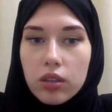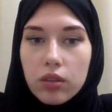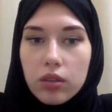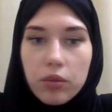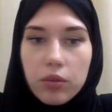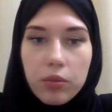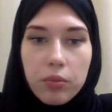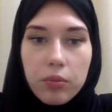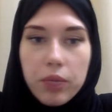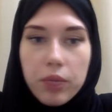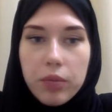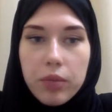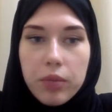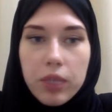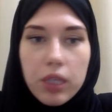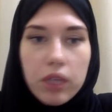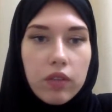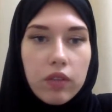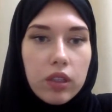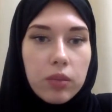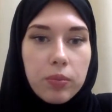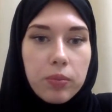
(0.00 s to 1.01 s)
maybe
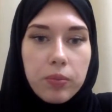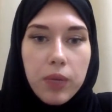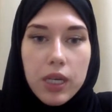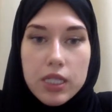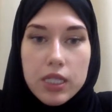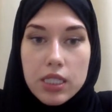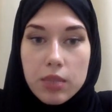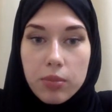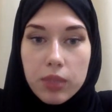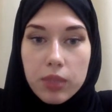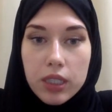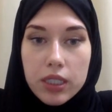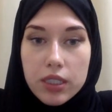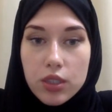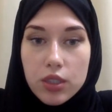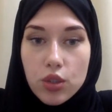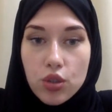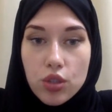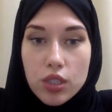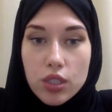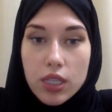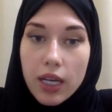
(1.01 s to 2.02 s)
even possibly
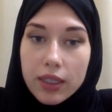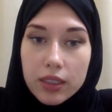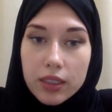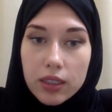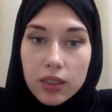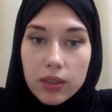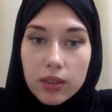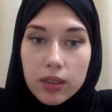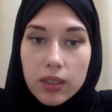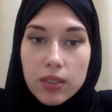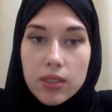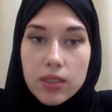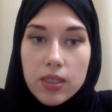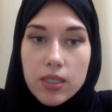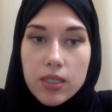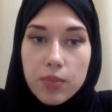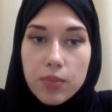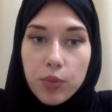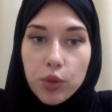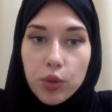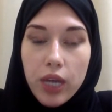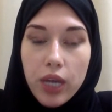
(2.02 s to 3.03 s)
to settle the
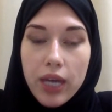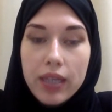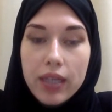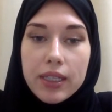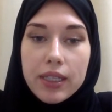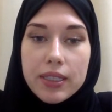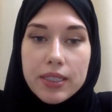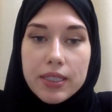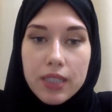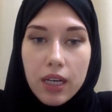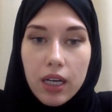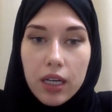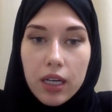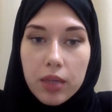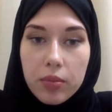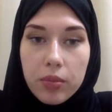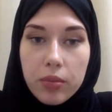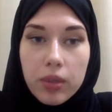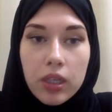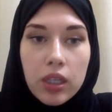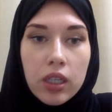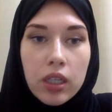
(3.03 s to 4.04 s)
dispute
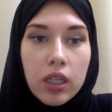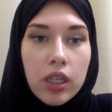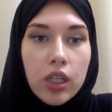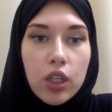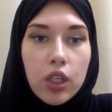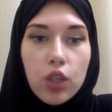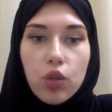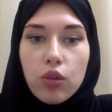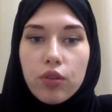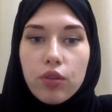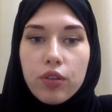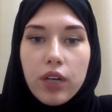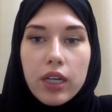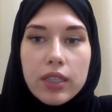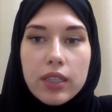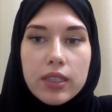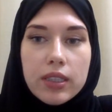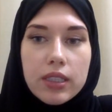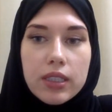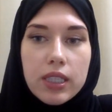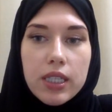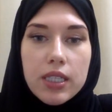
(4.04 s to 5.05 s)
anytime. You'll
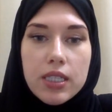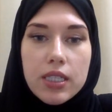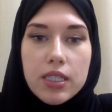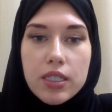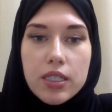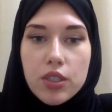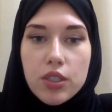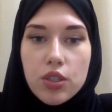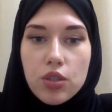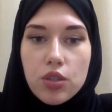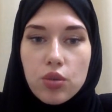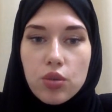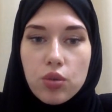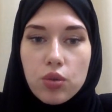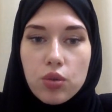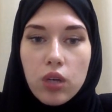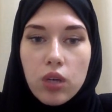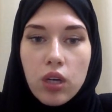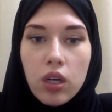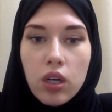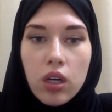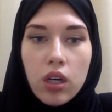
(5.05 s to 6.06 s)
find it easy
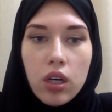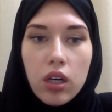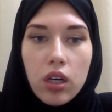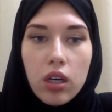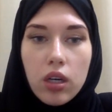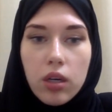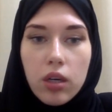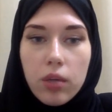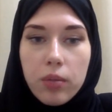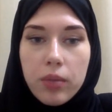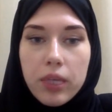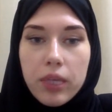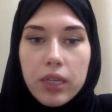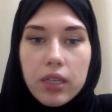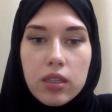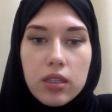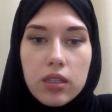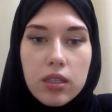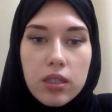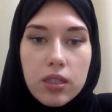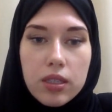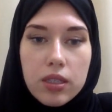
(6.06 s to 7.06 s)
to make
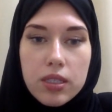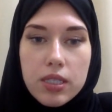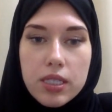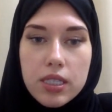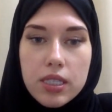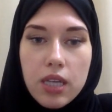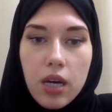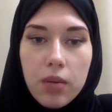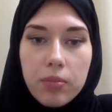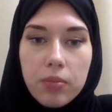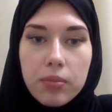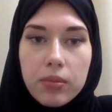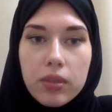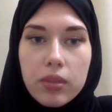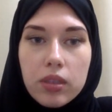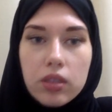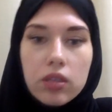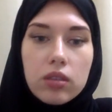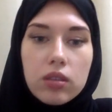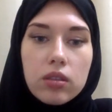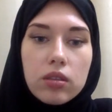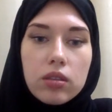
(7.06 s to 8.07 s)
some
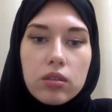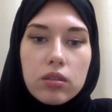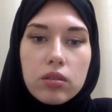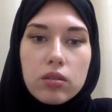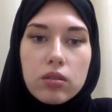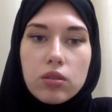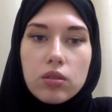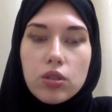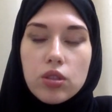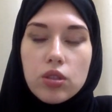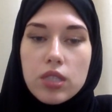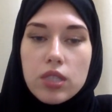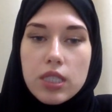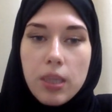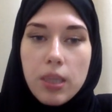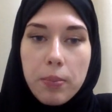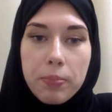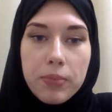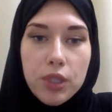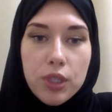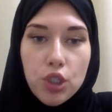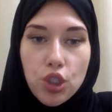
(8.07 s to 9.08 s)

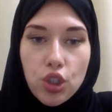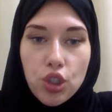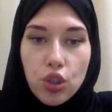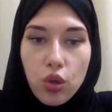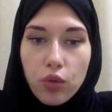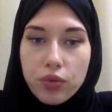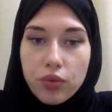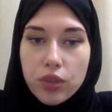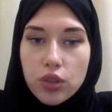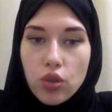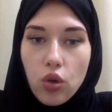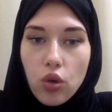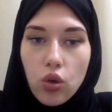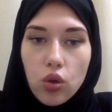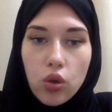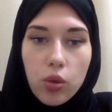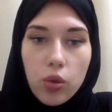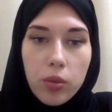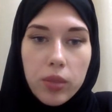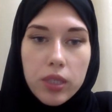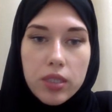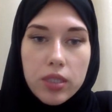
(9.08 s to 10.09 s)
submission of the
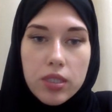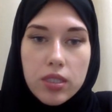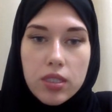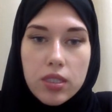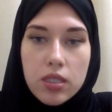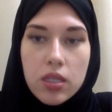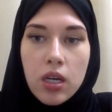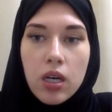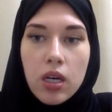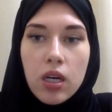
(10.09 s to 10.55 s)
documents,